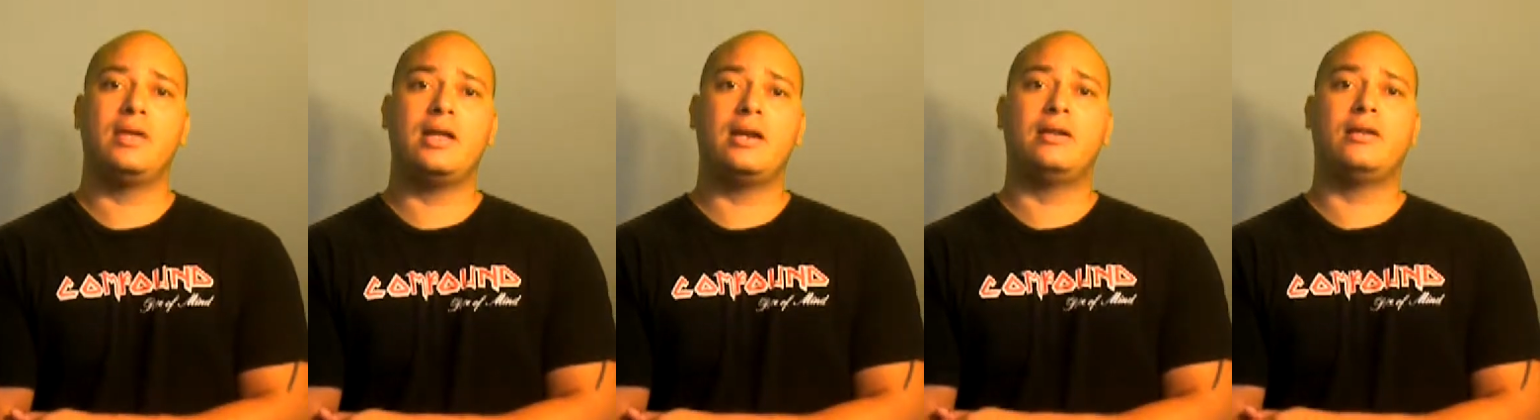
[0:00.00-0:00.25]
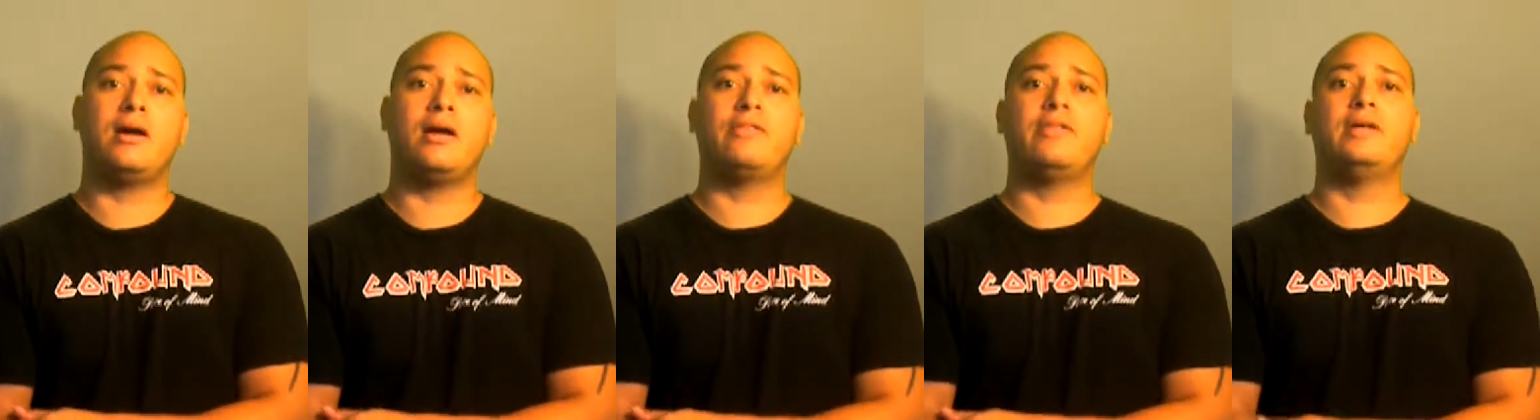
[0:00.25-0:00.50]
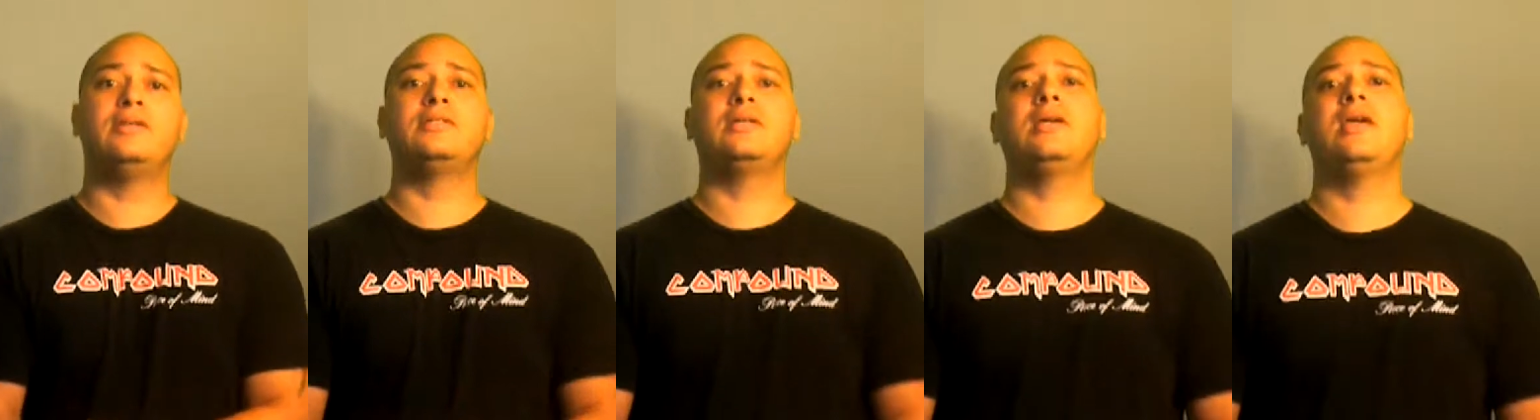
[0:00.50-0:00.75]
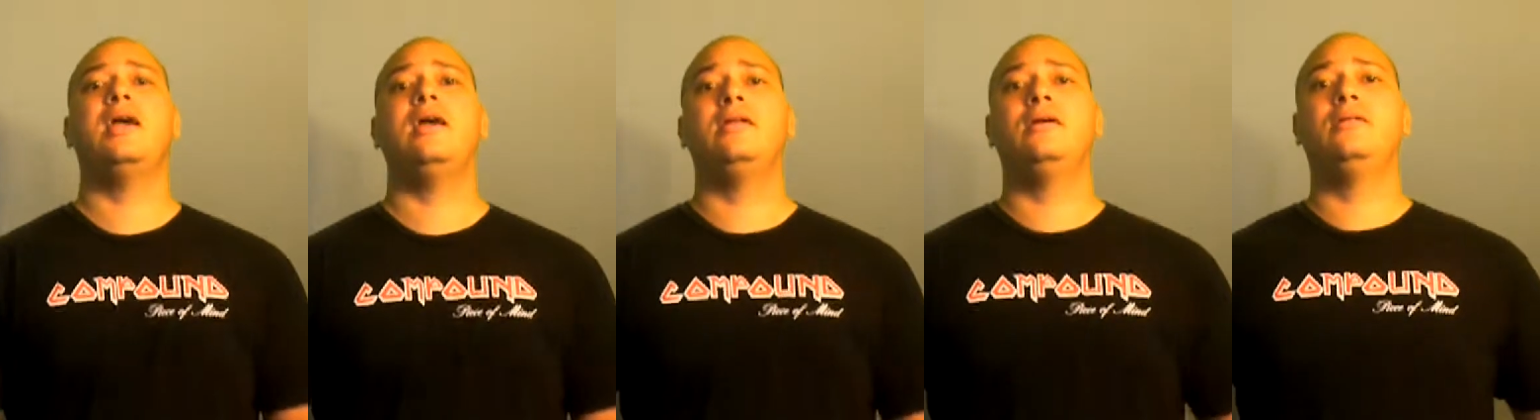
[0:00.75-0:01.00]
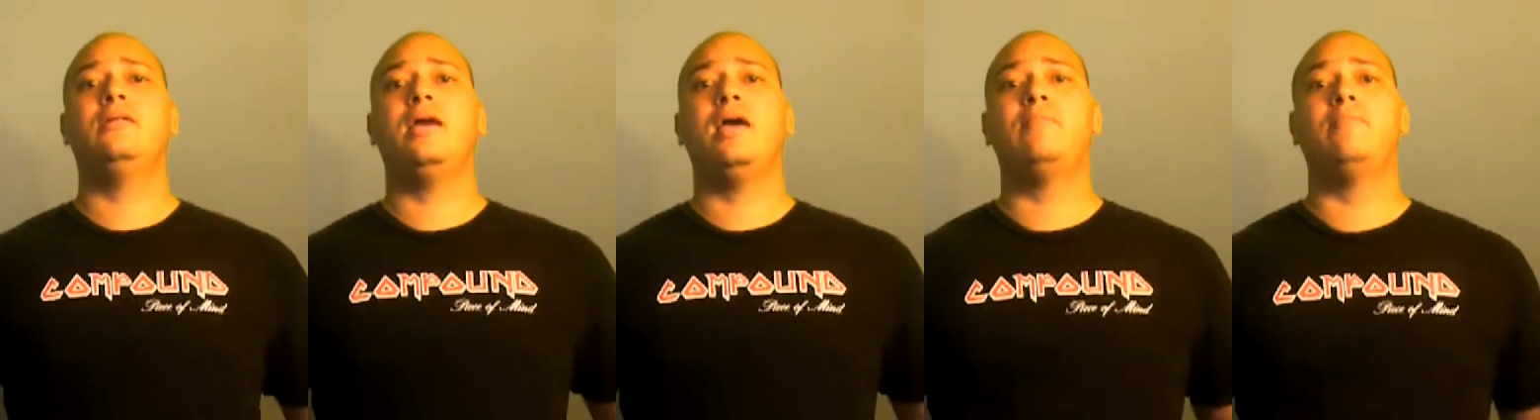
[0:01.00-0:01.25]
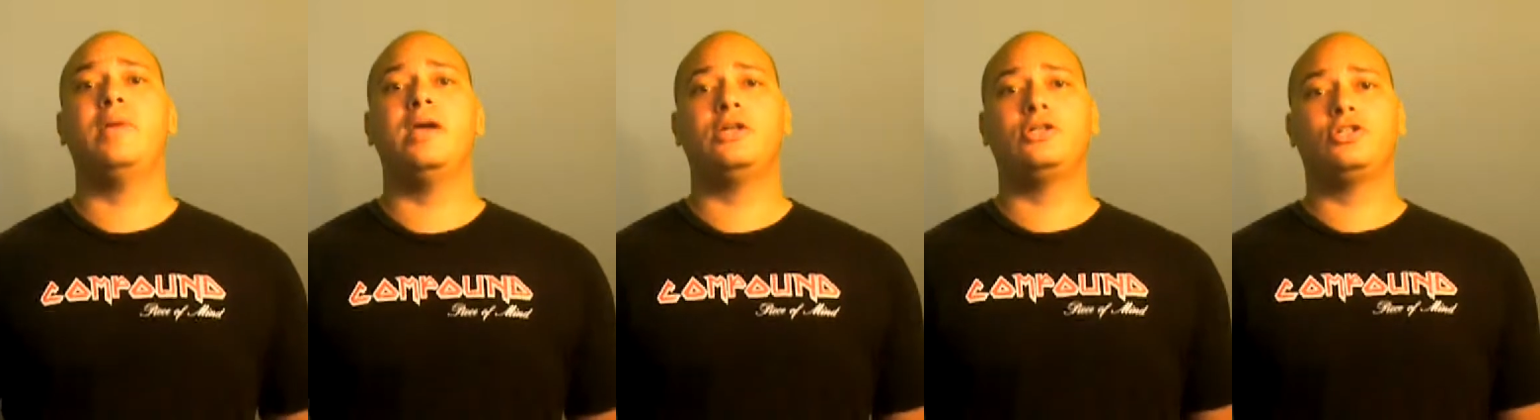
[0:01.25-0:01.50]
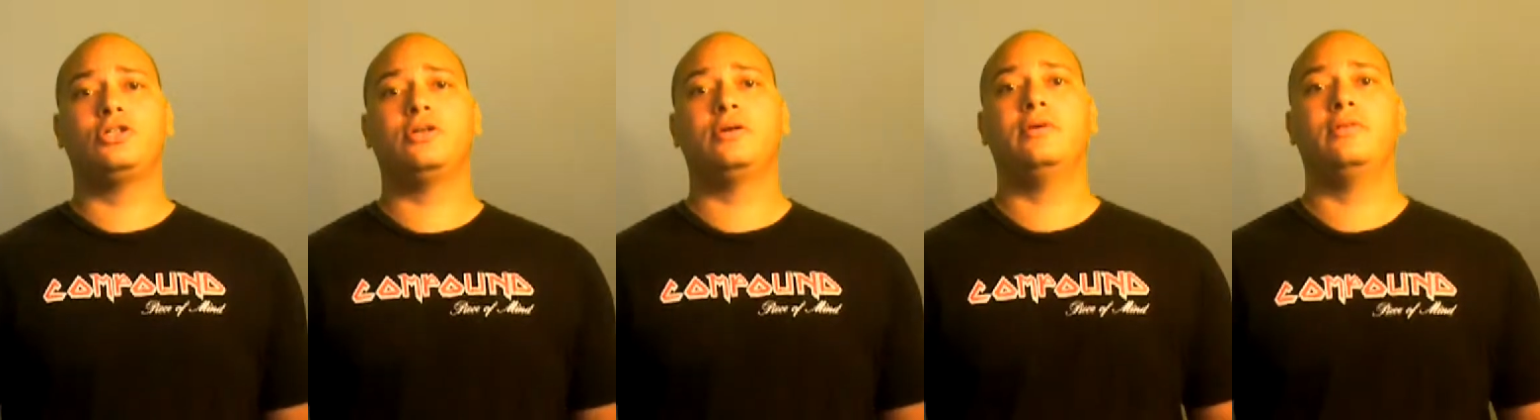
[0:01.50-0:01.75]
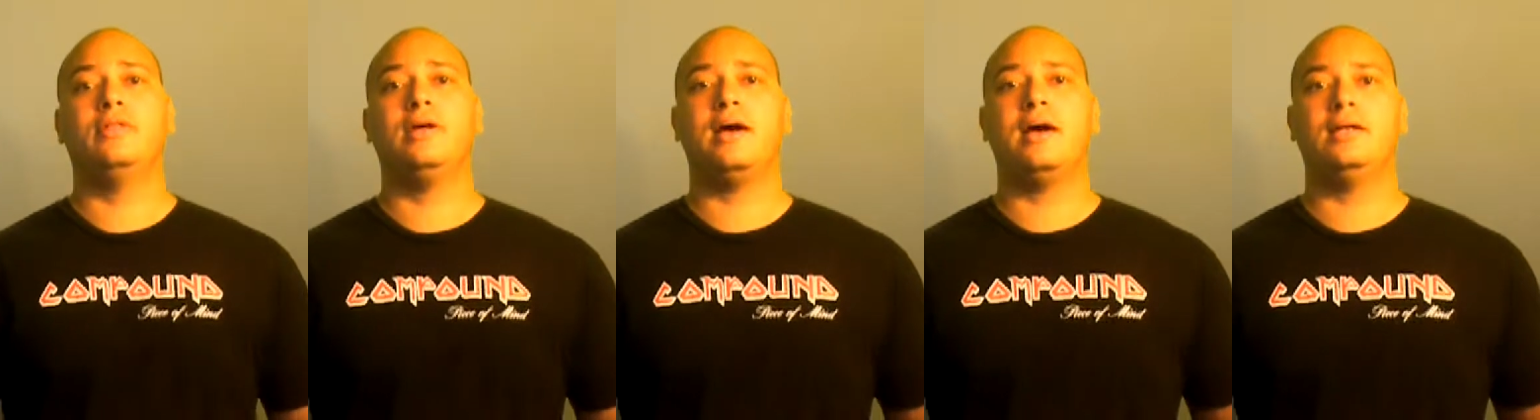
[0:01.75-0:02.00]
get it authenticated and make
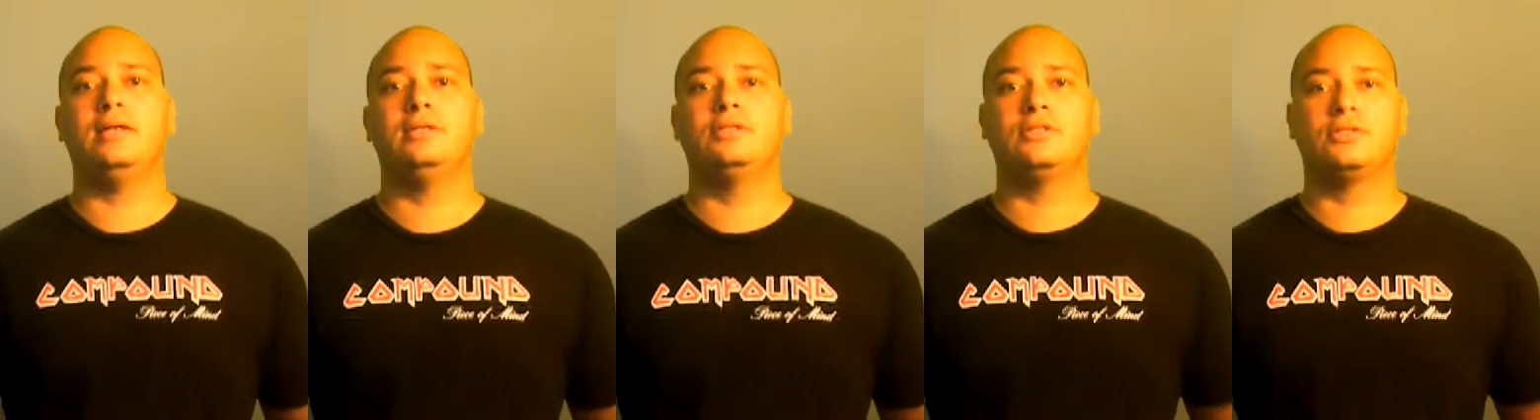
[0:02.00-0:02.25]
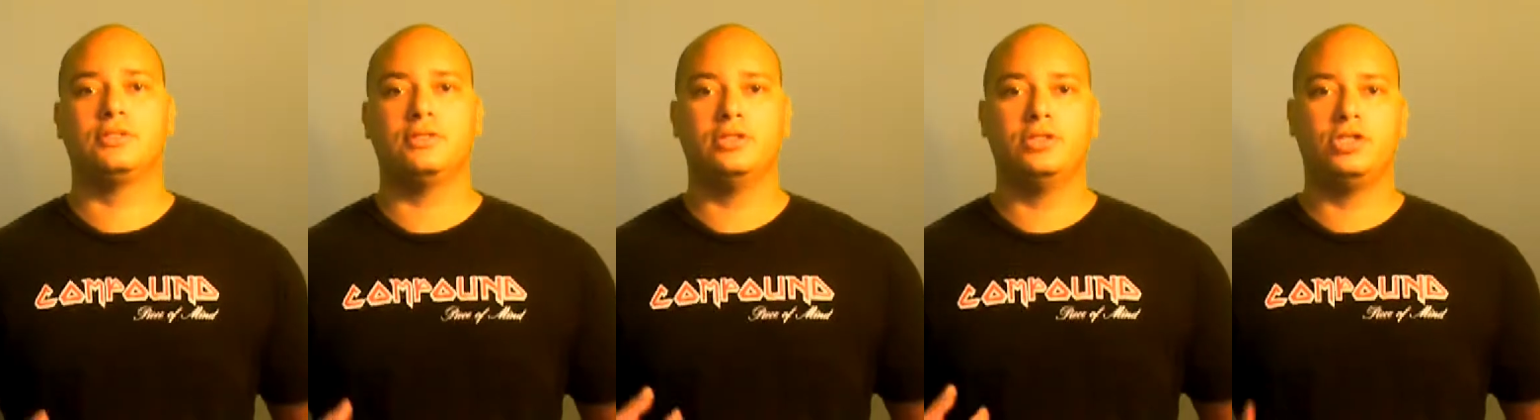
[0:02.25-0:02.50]
sure that it's